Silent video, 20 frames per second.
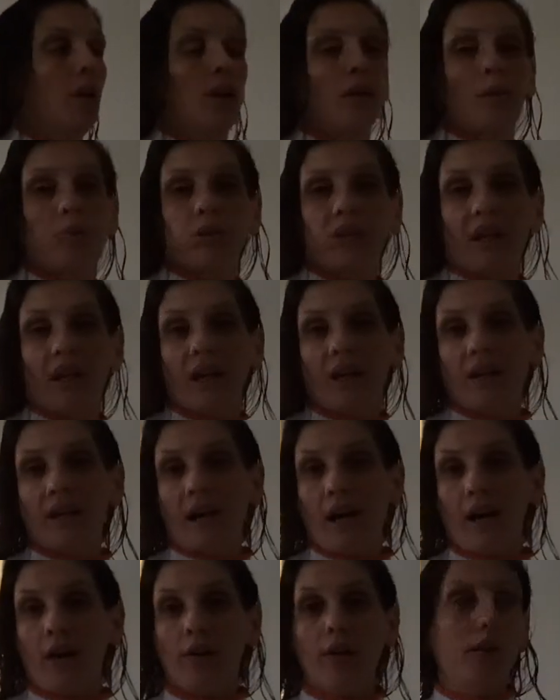the plan
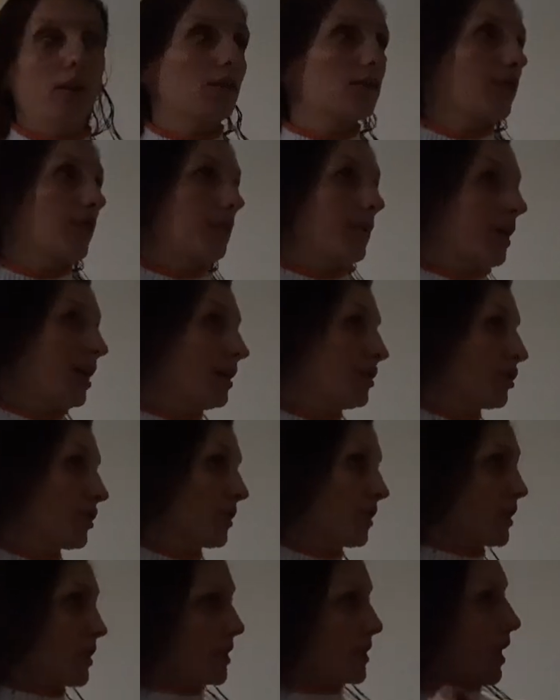now is for me to
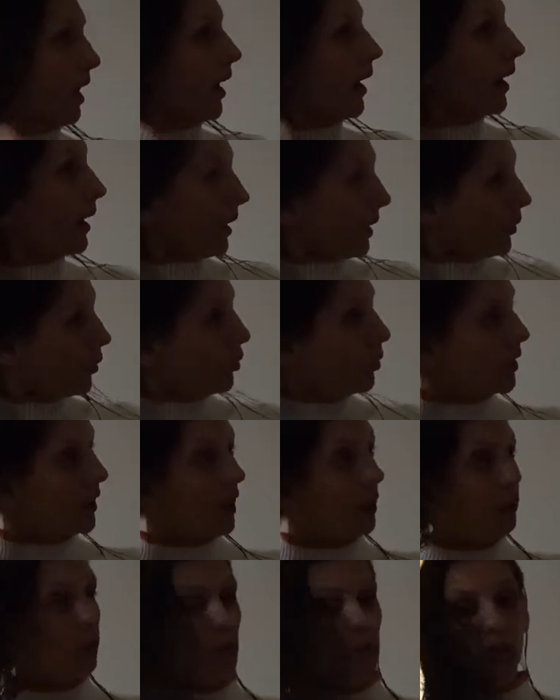just decide what
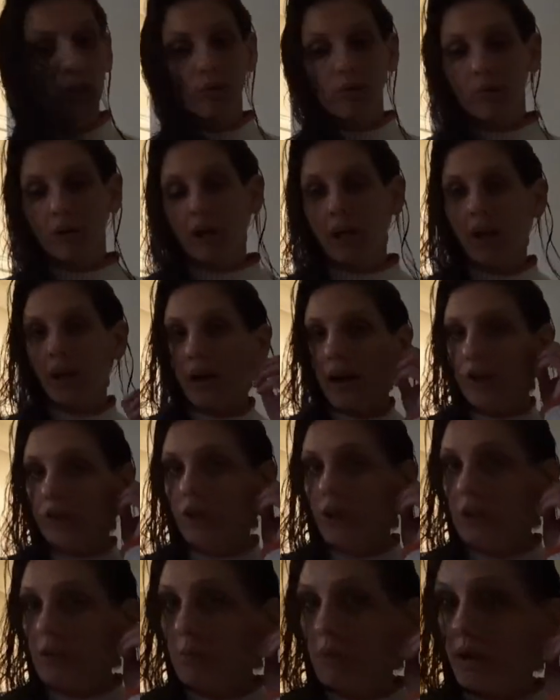I want to do with my hair.
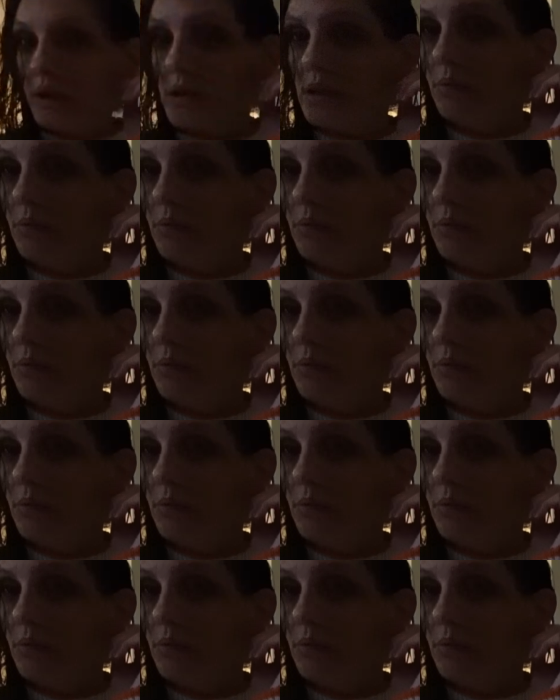Actually, let's put on